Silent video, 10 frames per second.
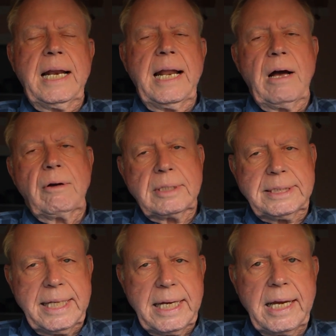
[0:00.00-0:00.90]
Now,
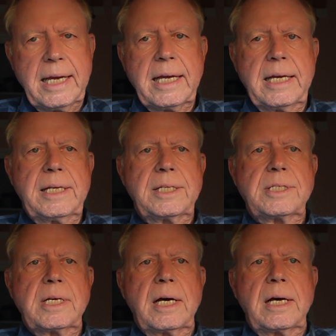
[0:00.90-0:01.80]
singing
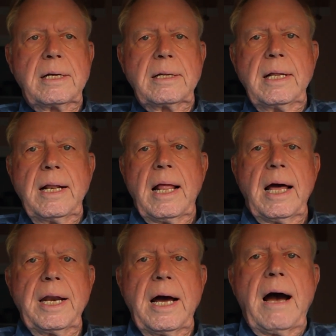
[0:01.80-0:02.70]
is an
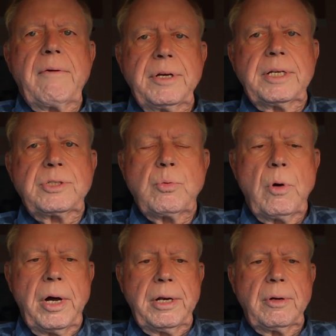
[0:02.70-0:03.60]
obvious
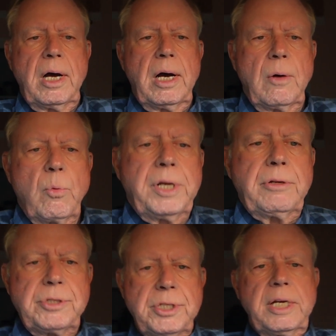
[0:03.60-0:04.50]
one. When
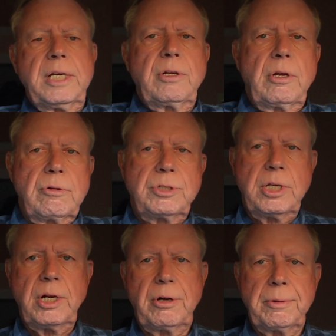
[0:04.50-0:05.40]
you sing, you don't
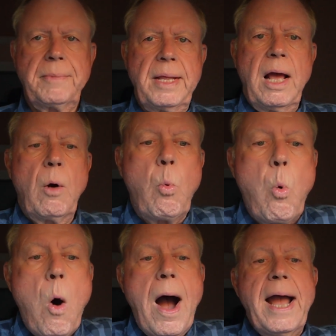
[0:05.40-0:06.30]
stutter.
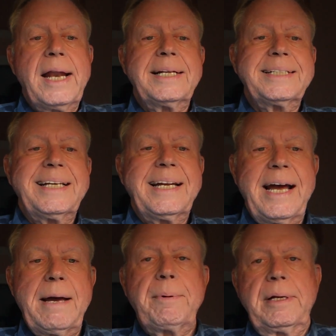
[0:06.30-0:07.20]
Why does that
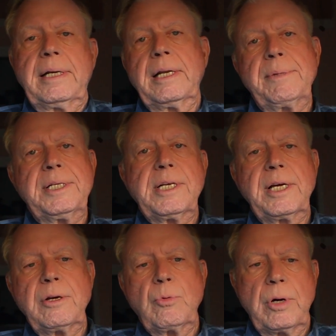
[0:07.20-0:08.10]
happen? Let me
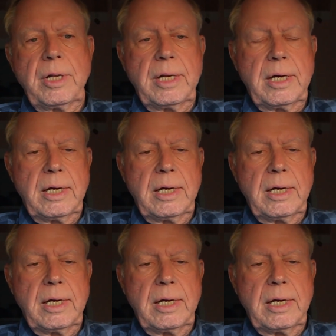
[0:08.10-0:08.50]
tell you what